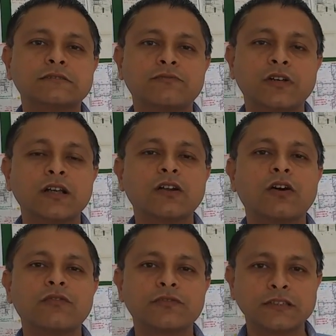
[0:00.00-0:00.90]
work
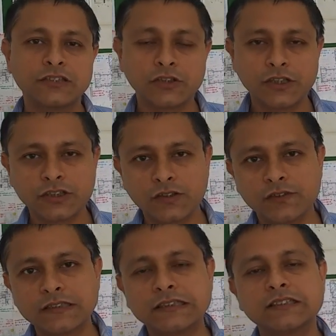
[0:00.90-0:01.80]
of installation of the
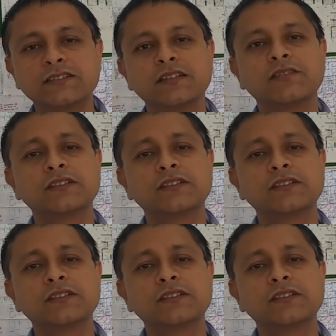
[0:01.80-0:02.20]
CCTV